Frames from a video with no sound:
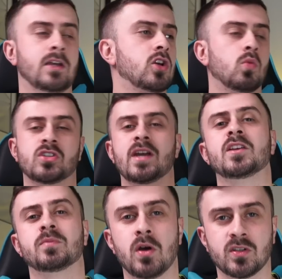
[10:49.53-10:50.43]
you can watch
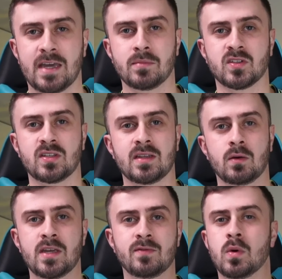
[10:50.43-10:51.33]
any Spurs game and see
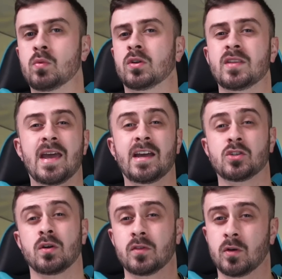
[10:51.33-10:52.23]
that even when we're on the
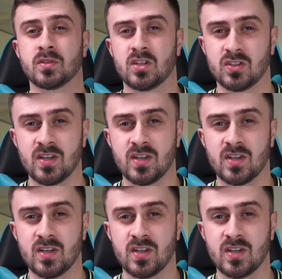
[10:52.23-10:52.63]
edge of the opposition's